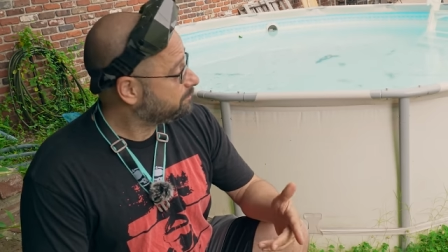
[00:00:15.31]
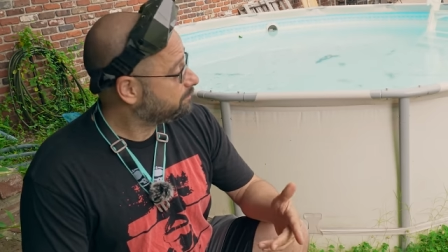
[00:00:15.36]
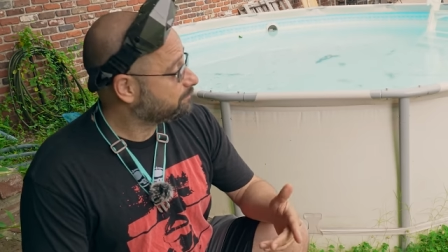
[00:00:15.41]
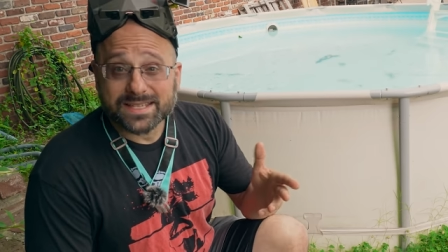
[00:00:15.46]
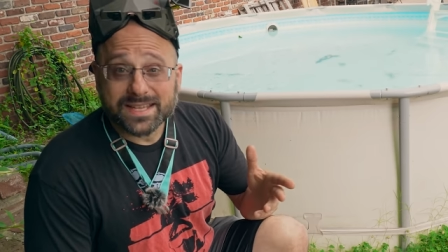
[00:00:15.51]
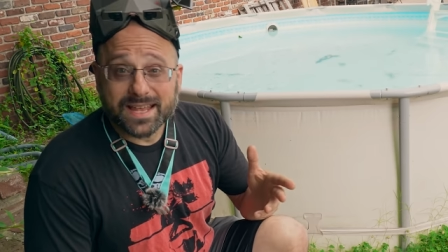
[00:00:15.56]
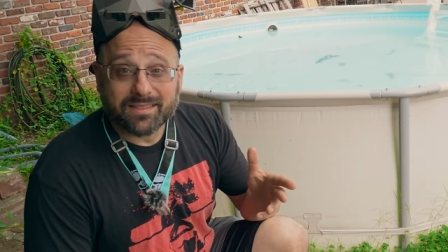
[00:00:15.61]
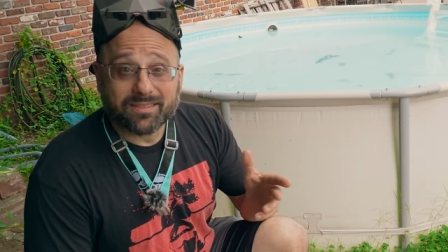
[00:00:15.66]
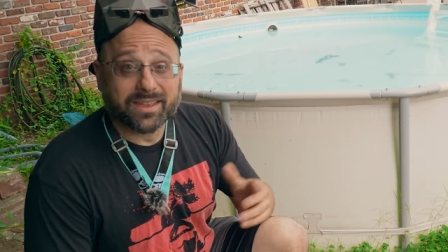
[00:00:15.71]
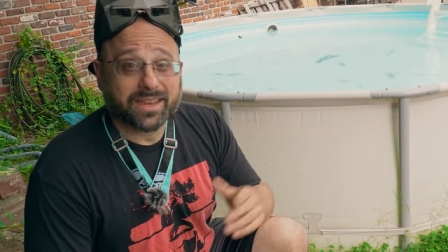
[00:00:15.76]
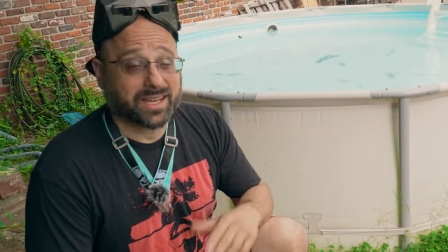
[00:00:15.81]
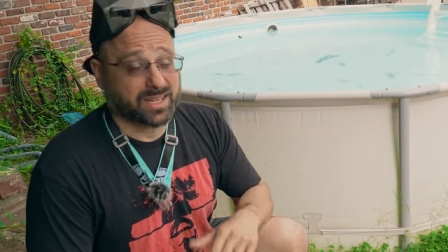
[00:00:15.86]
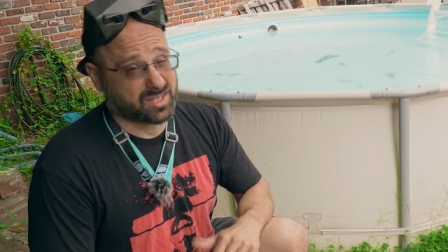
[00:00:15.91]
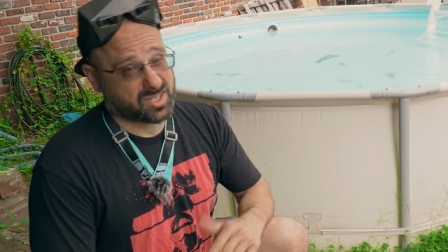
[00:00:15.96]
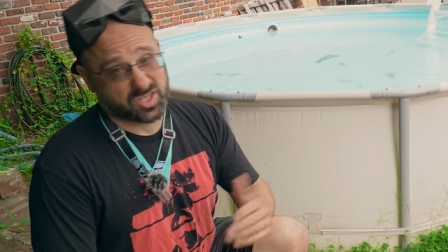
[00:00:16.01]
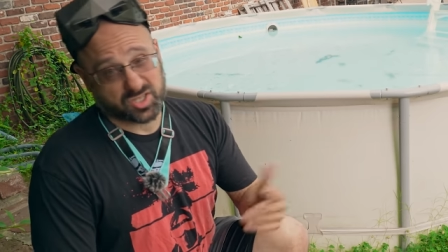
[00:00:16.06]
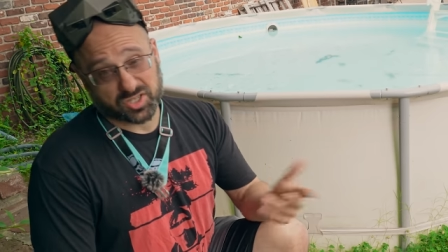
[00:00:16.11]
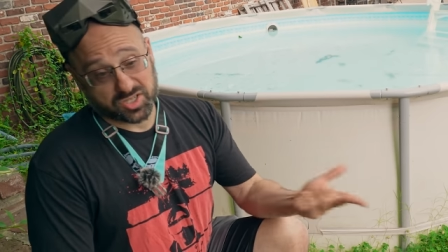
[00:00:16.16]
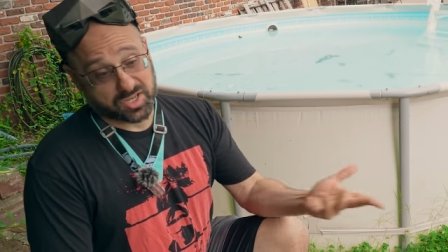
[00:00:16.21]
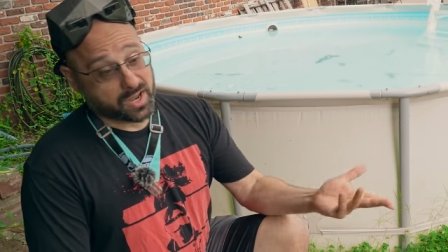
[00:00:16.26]
And it's not like it
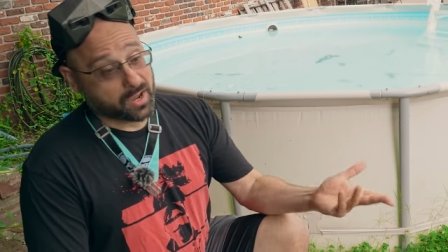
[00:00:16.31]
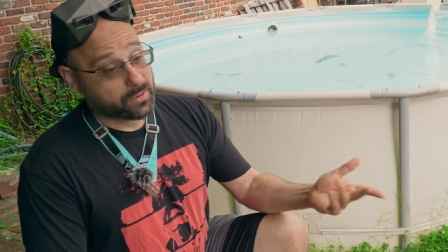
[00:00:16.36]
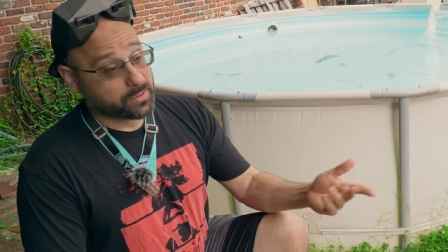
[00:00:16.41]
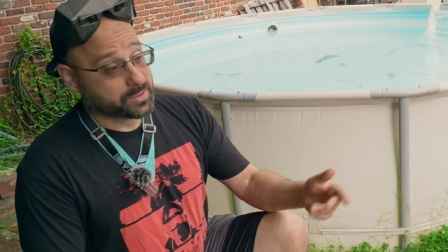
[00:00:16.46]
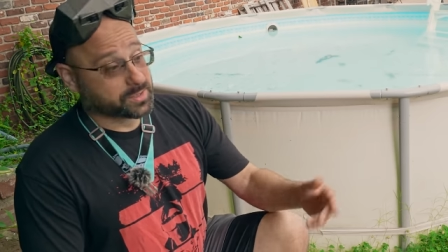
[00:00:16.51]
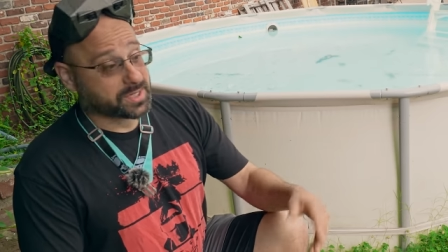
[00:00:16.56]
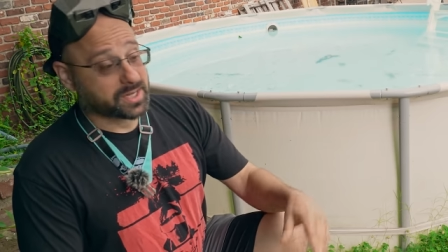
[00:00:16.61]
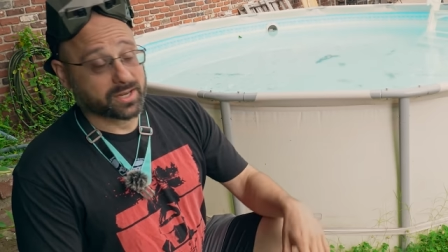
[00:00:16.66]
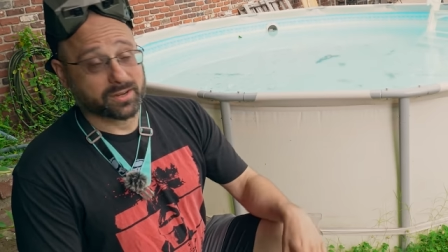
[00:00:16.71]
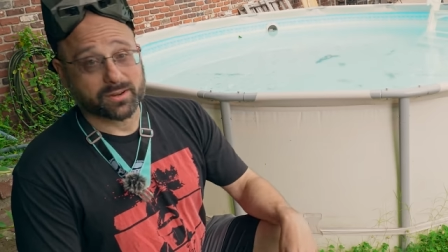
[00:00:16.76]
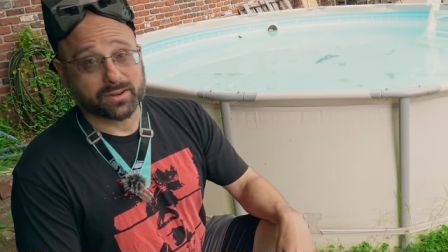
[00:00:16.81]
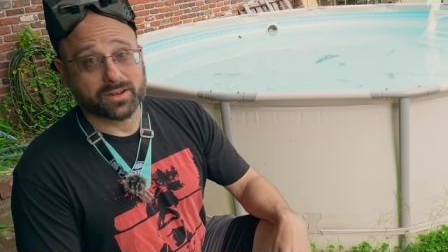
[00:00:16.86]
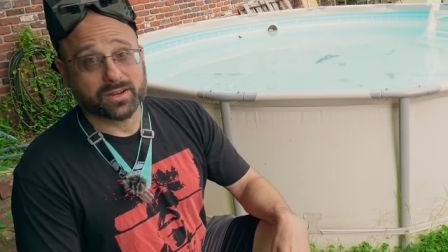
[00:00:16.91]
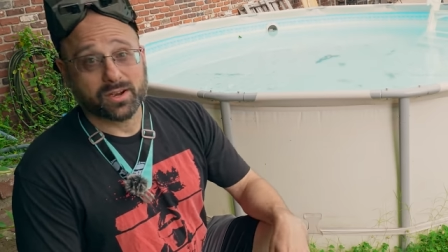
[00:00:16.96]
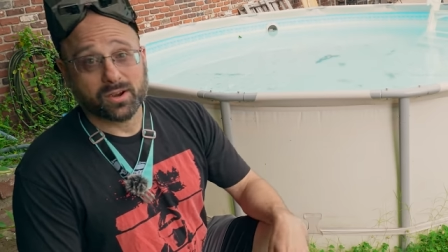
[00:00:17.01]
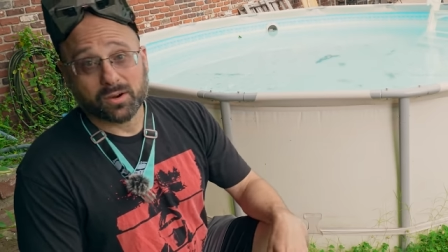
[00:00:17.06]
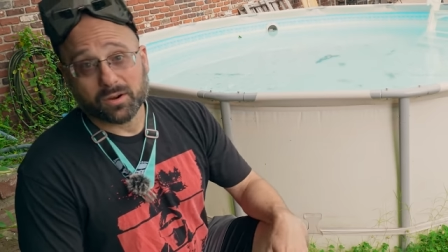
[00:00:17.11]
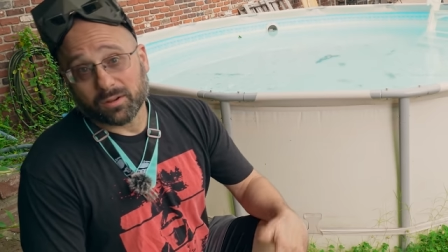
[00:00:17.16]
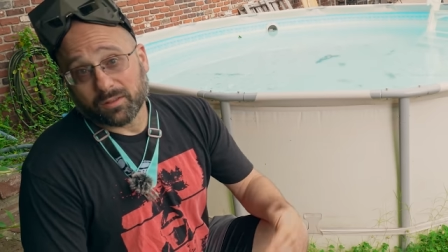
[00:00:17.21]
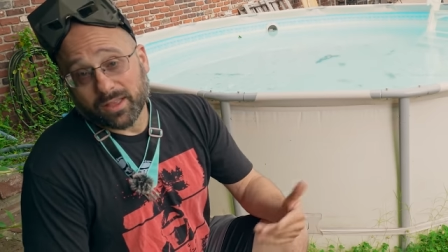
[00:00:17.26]
snows here
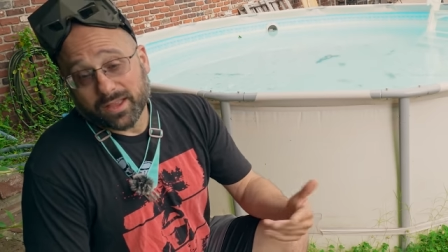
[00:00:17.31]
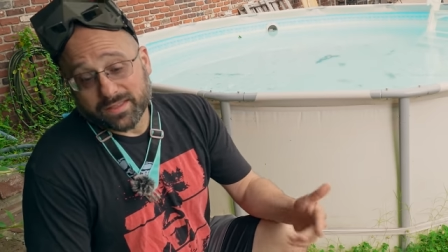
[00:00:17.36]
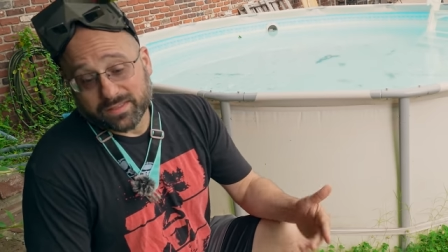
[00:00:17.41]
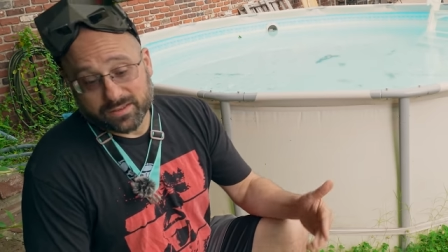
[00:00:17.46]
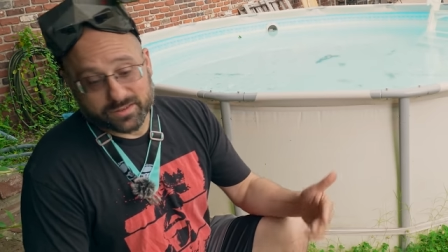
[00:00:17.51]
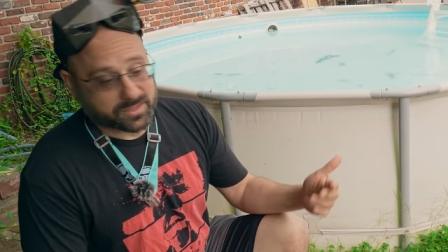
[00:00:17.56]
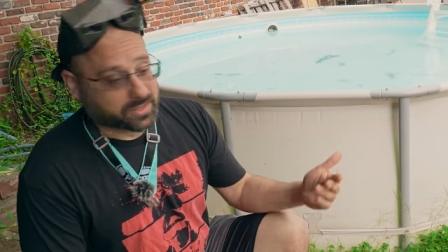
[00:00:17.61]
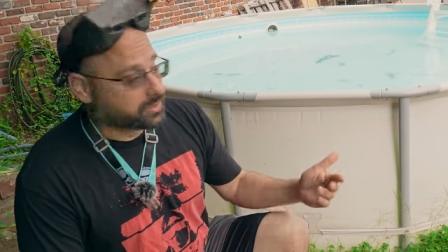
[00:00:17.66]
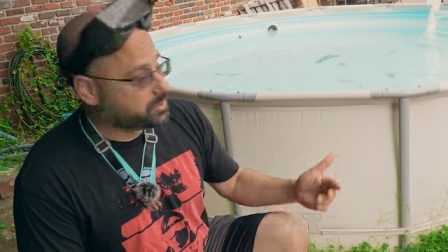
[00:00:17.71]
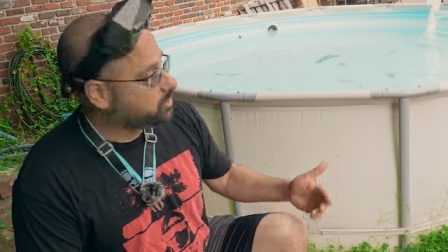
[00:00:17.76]
or like there's a